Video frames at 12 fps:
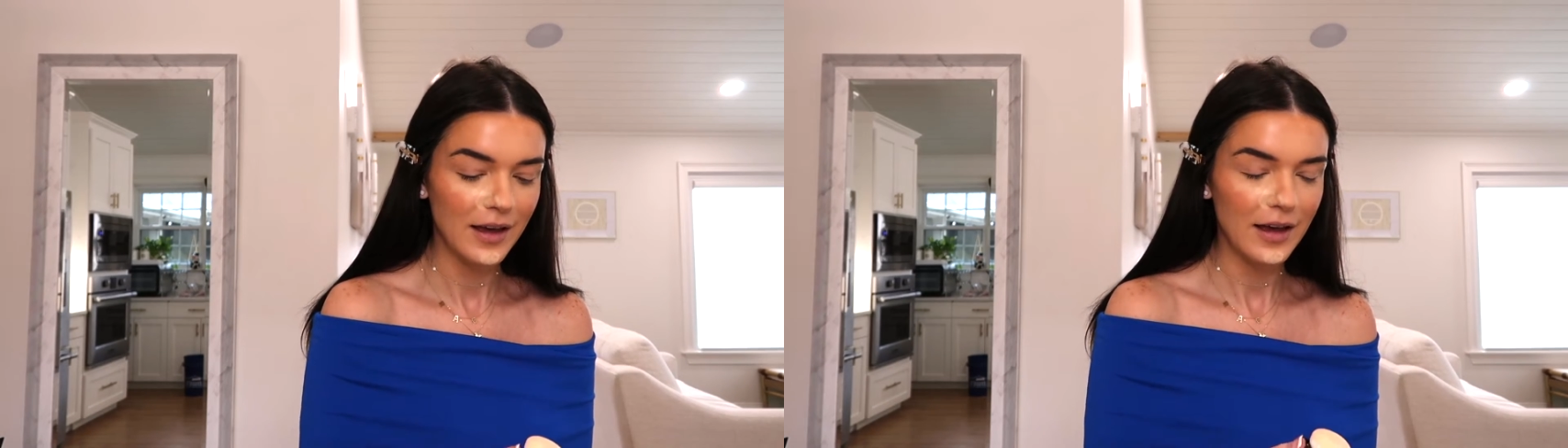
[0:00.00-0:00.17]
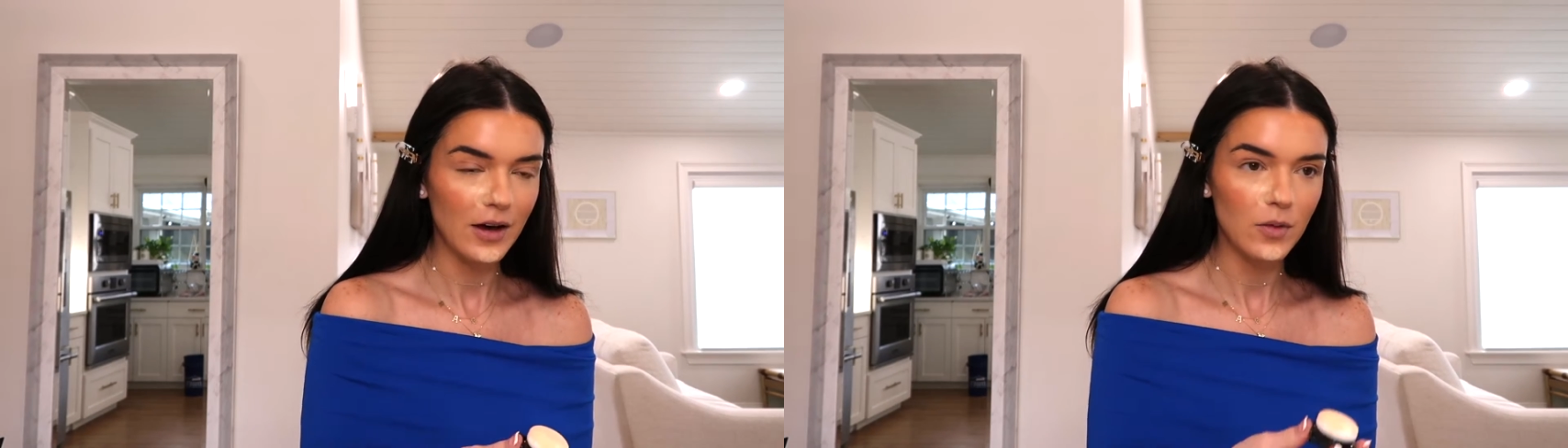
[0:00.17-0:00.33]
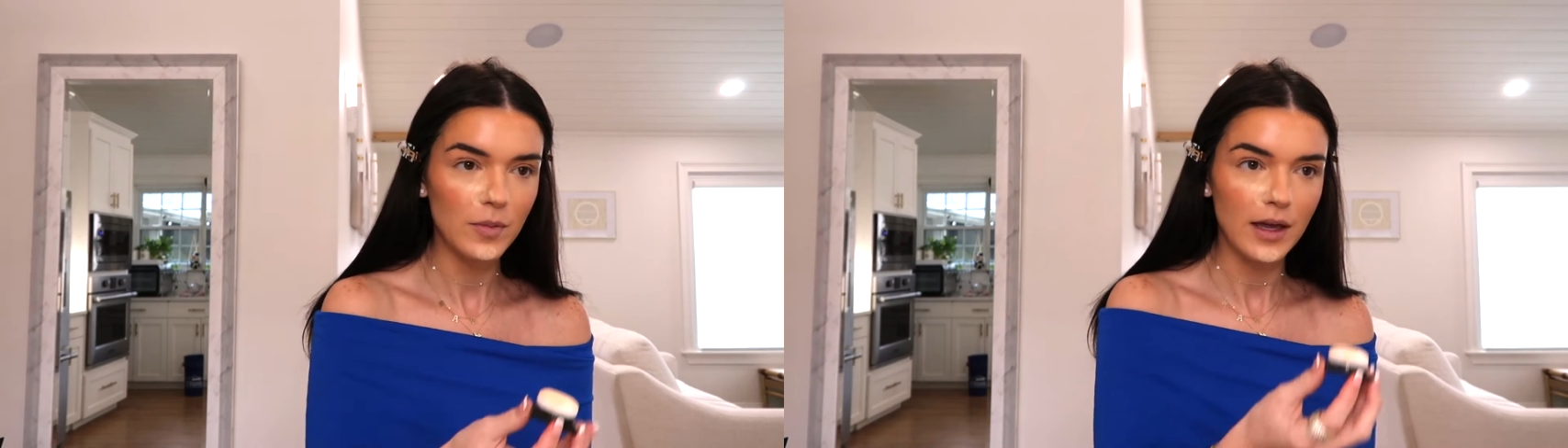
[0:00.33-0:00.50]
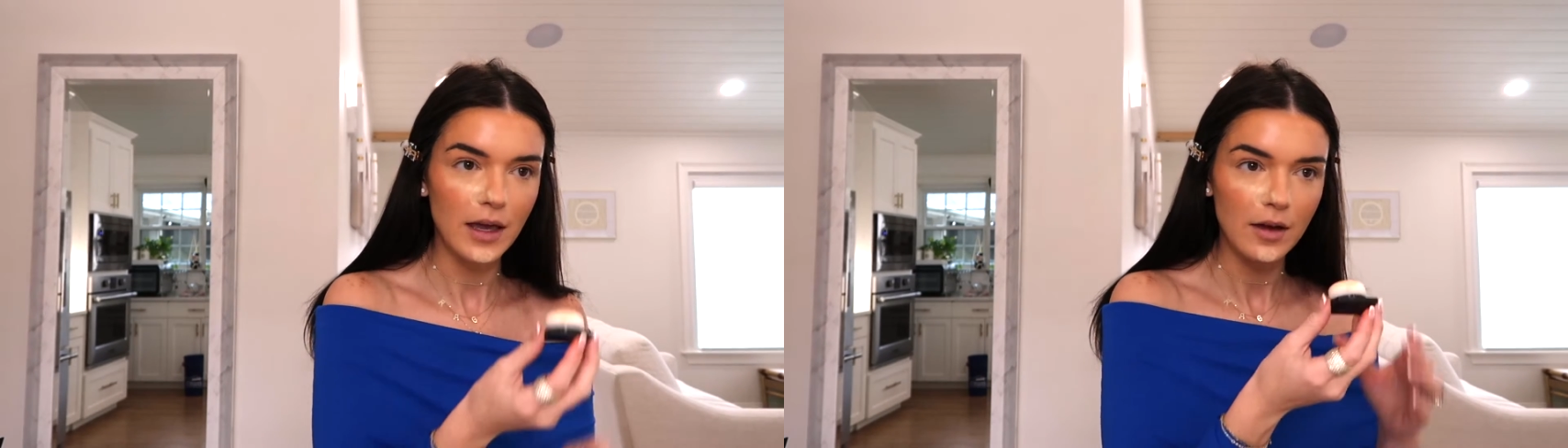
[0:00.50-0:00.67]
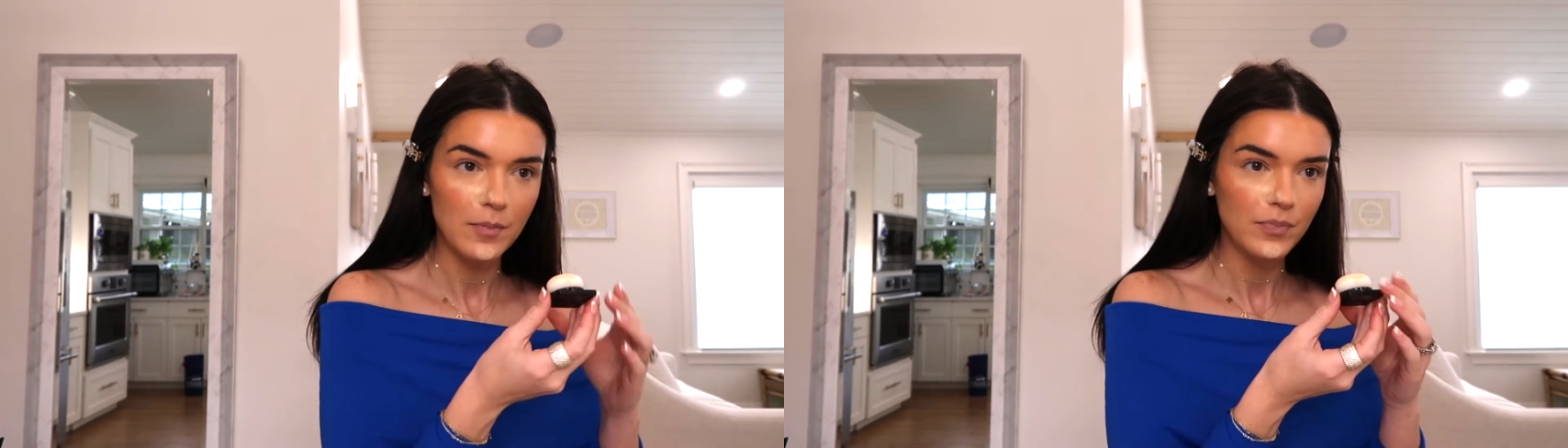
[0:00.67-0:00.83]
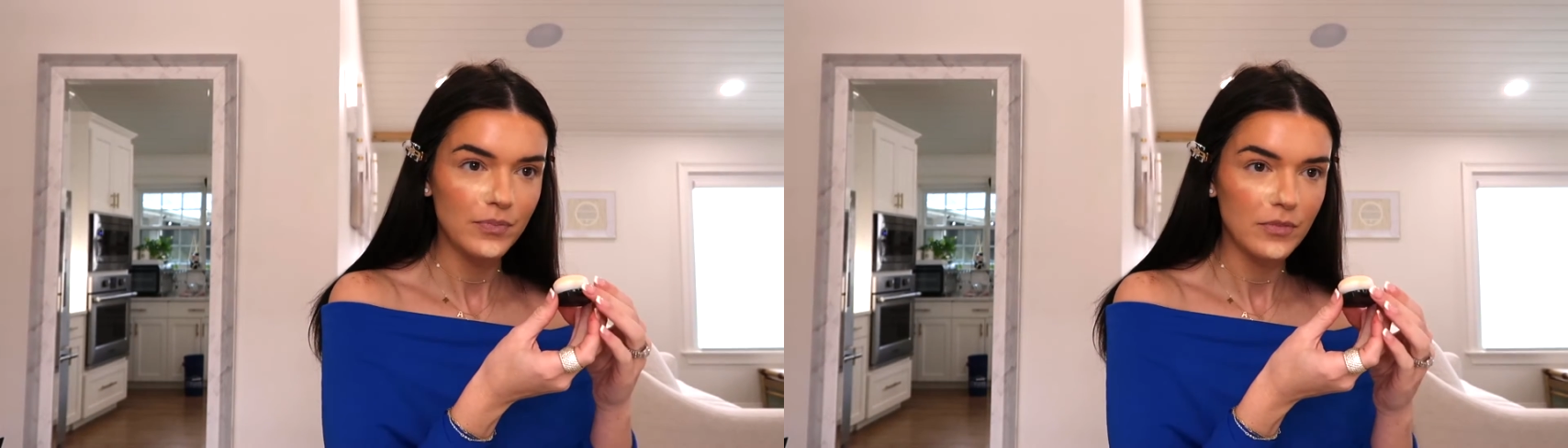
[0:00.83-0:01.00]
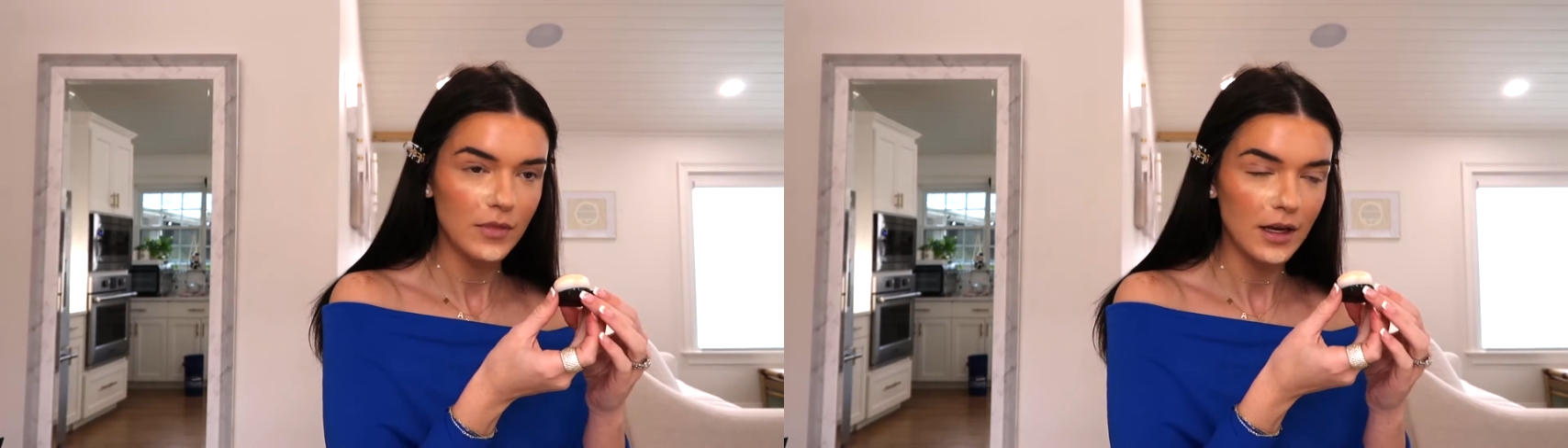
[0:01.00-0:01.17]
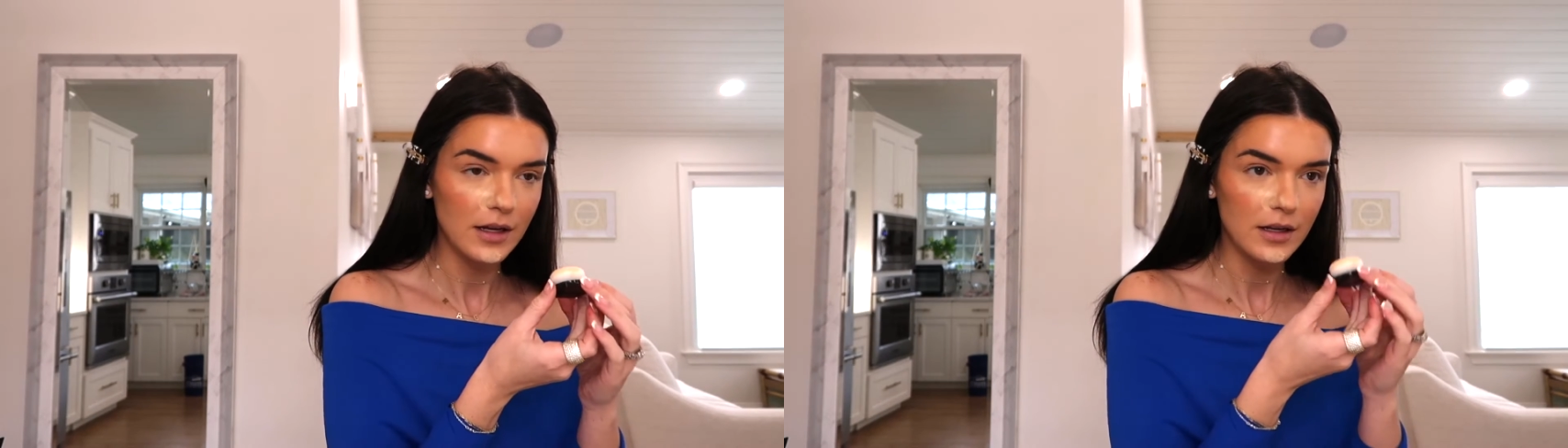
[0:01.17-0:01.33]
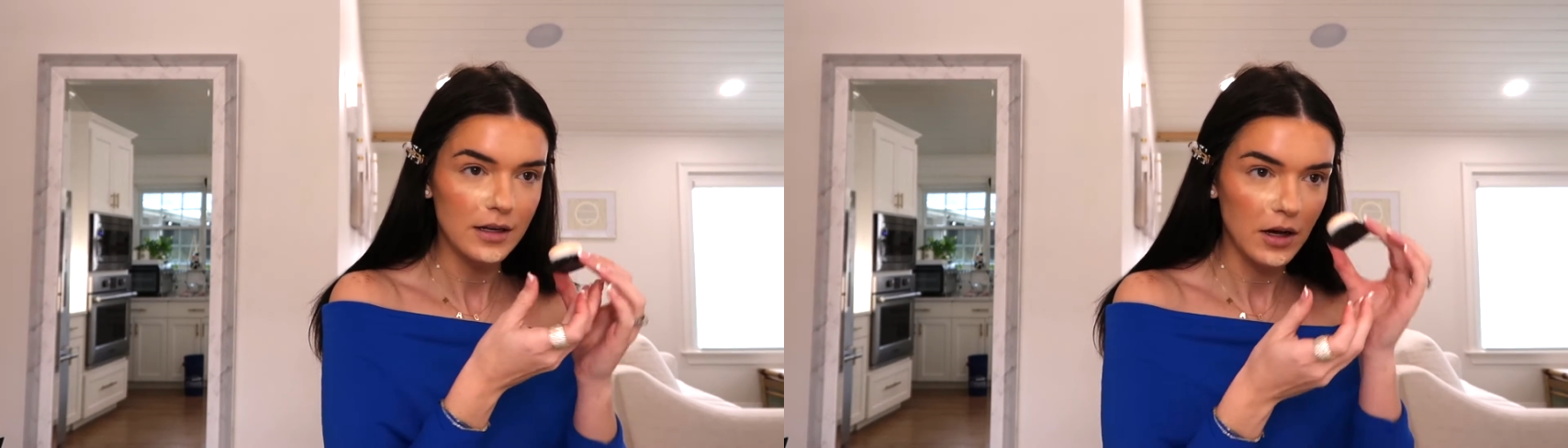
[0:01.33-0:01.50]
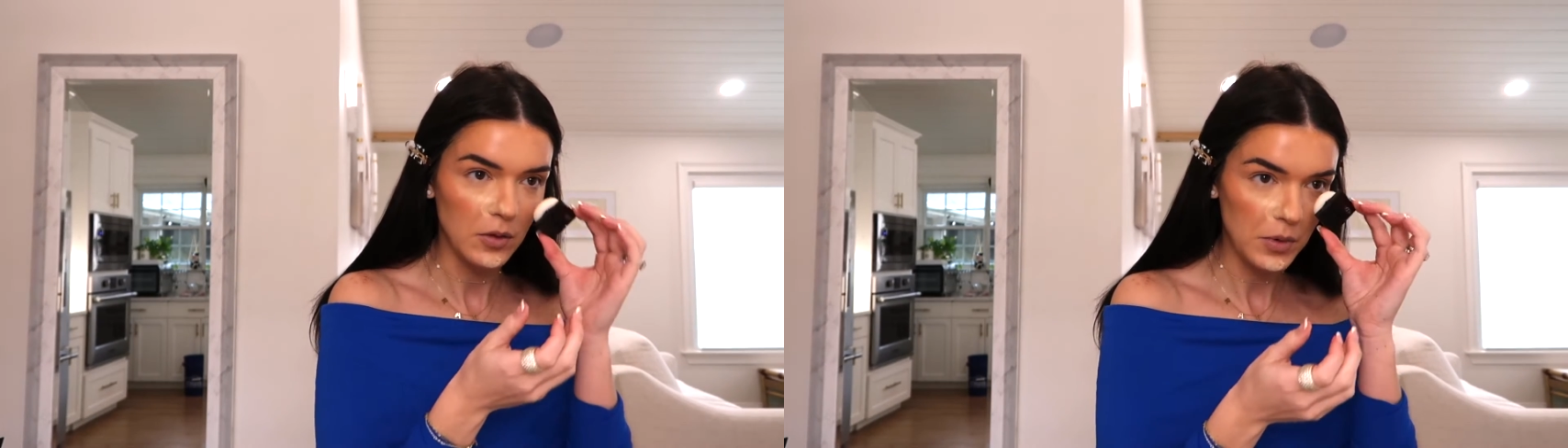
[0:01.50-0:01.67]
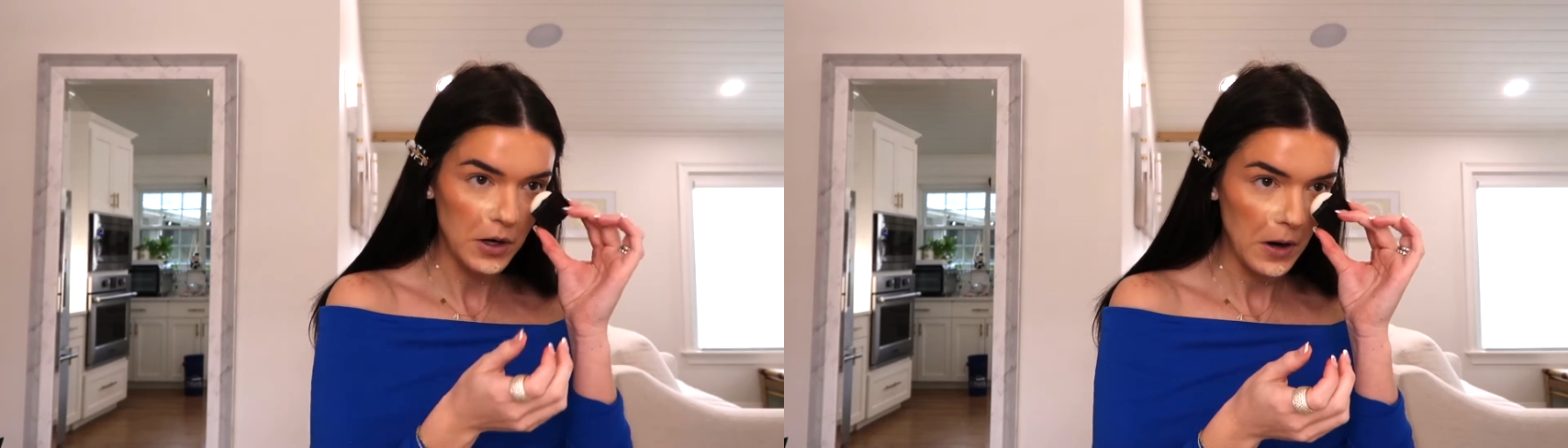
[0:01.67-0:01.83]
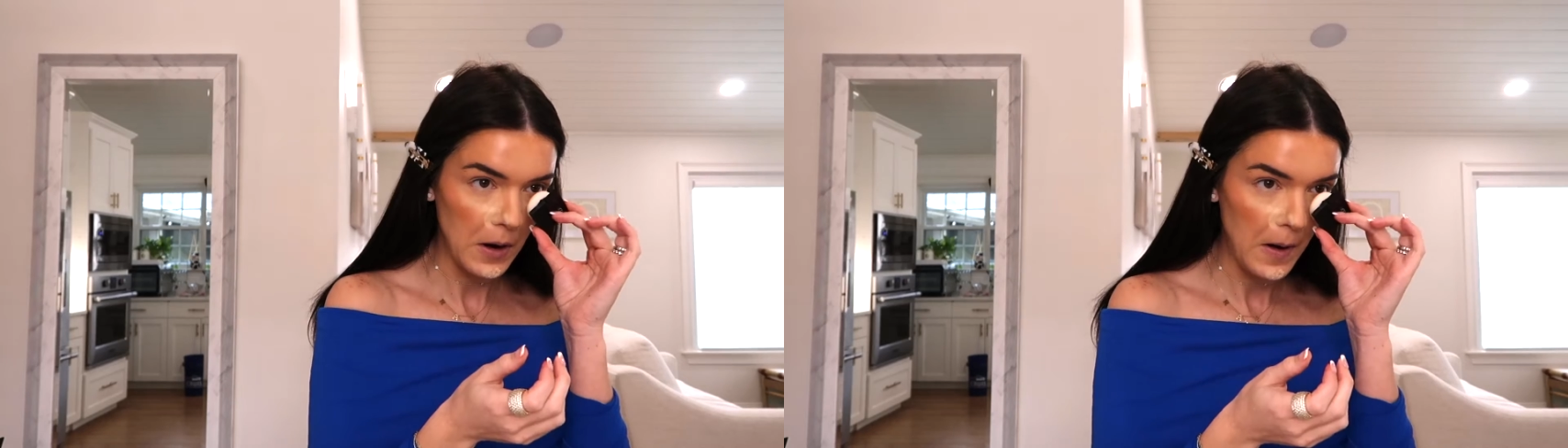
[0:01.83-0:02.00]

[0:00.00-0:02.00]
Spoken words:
Help me. I need help here.